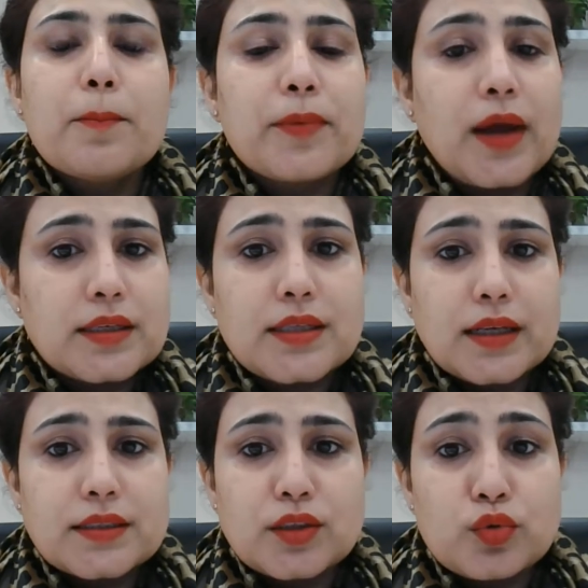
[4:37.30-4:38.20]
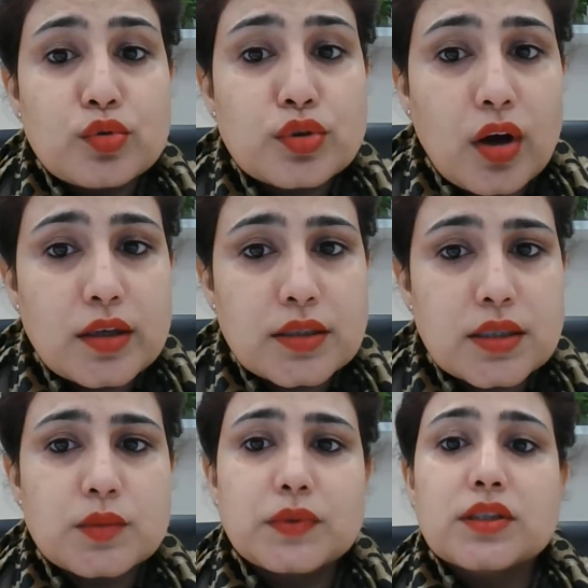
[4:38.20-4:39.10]
Prioritize the root
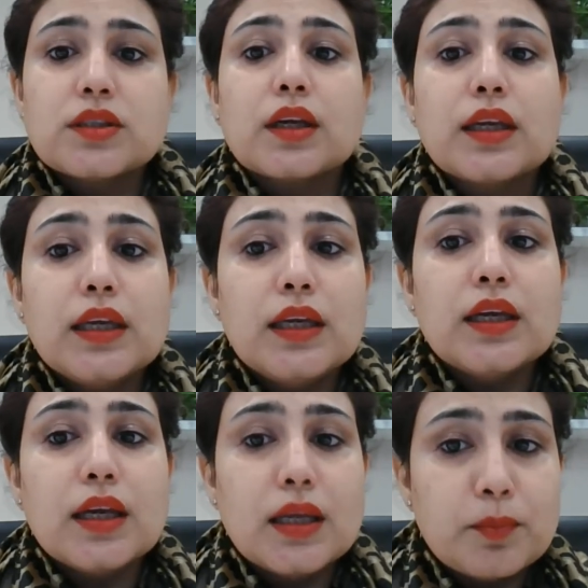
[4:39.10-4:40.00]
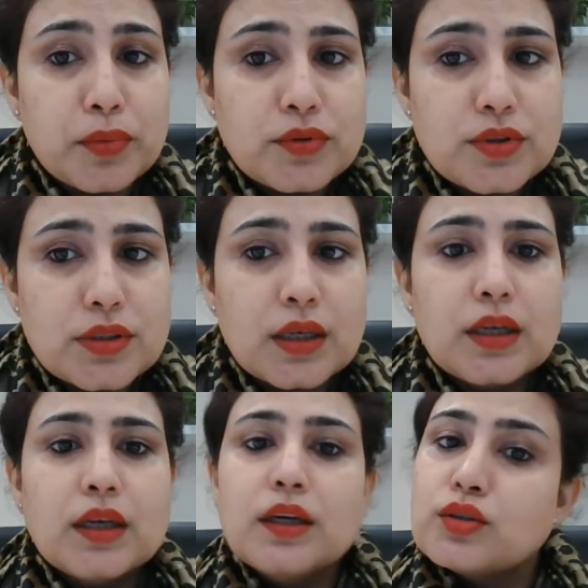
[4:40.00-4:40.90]
causes, which are the key inputs
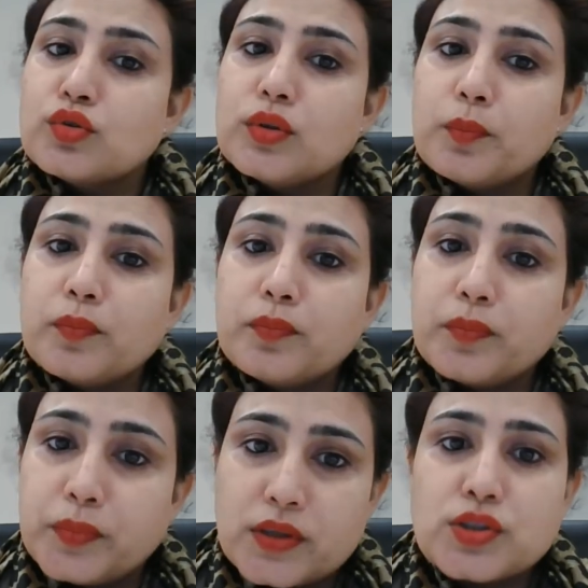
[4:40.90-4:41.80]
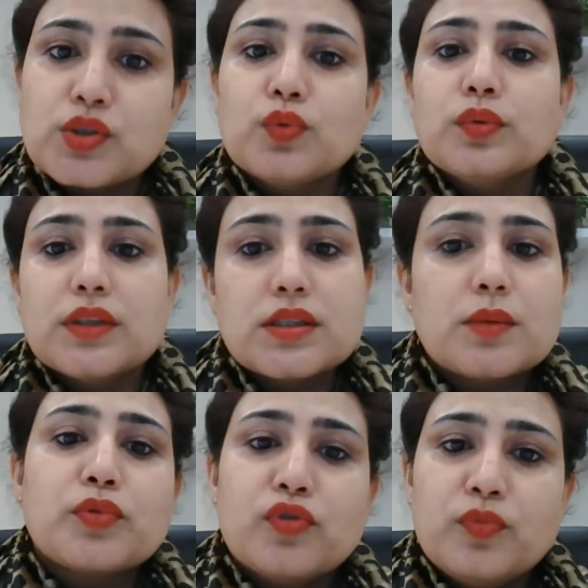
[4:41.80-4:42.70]
to pursue this
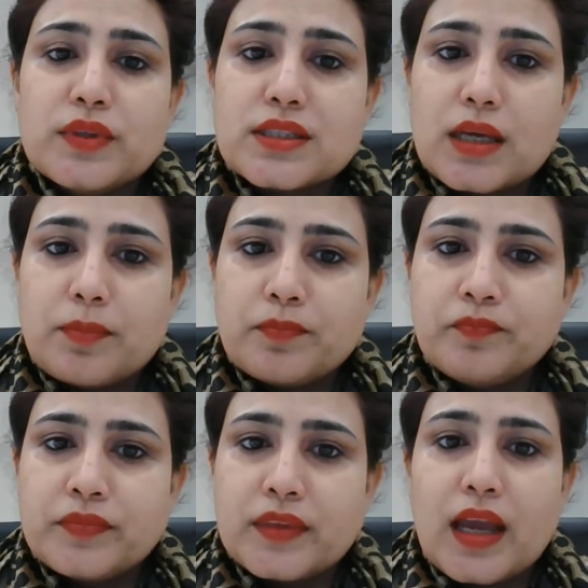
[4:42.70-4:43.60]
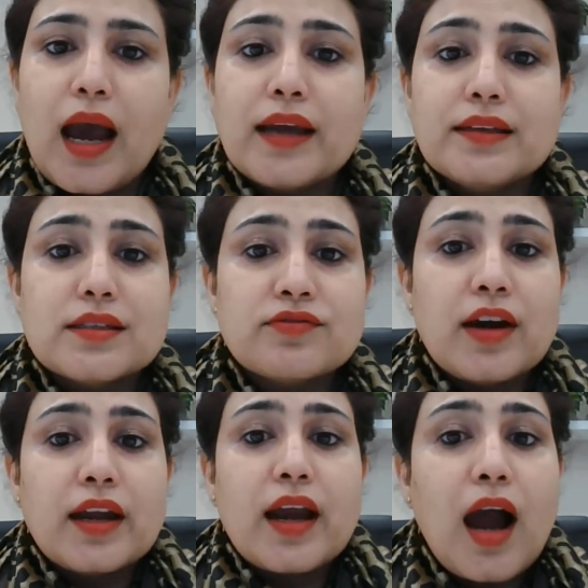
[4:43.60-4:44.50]
improvement step.
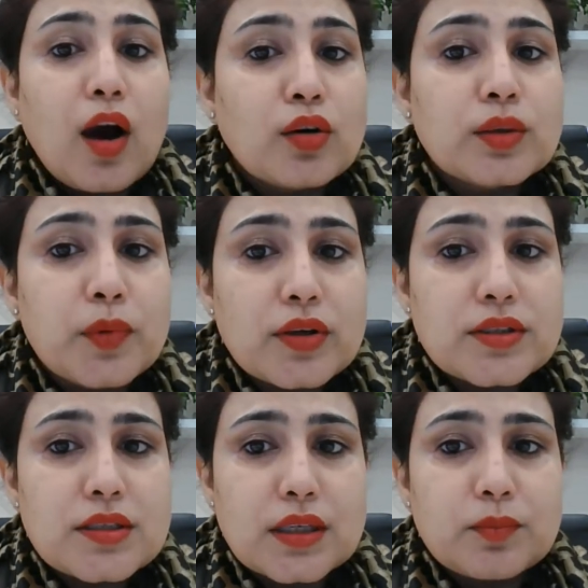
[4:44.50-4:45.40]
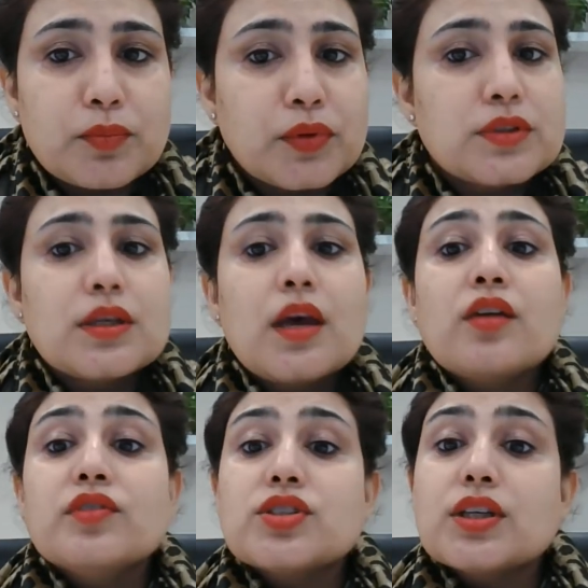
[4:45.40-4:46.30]
Identify how the process inputs,
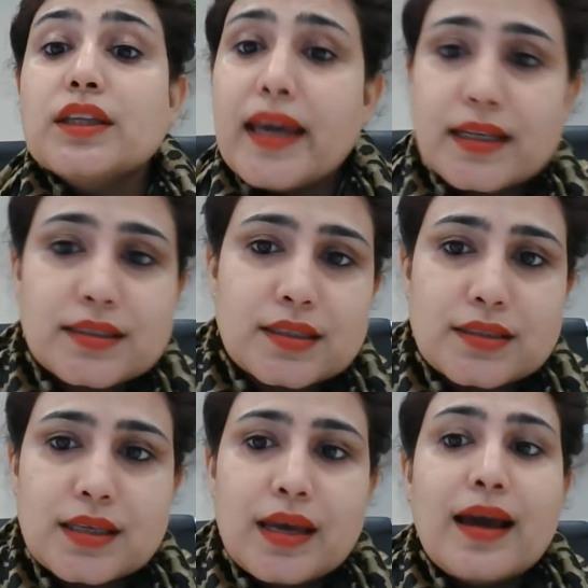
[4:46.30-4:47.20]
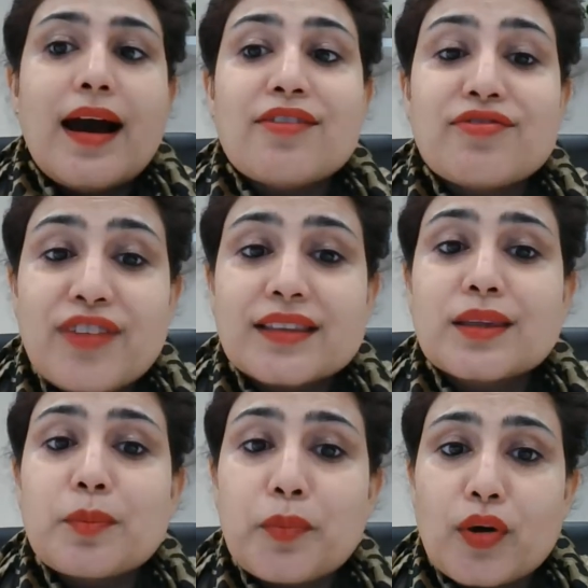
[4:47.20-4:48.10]
which are the X's, affect
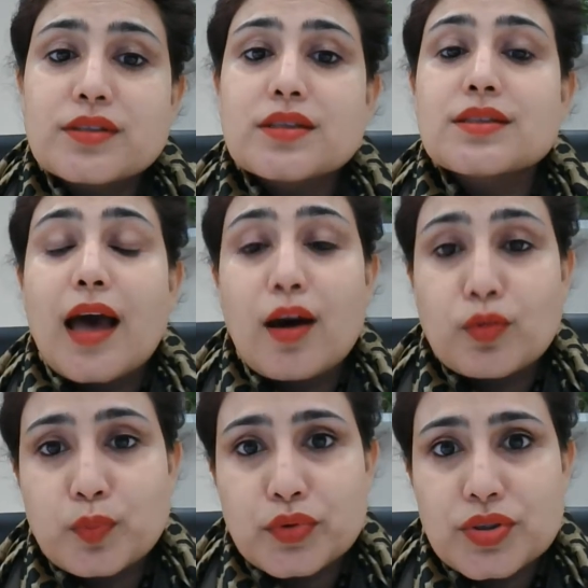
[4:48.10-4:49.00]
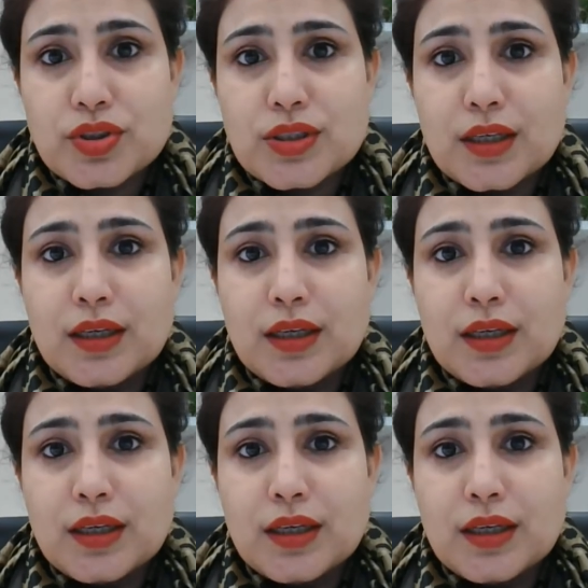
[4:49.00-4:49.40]
the process outputs,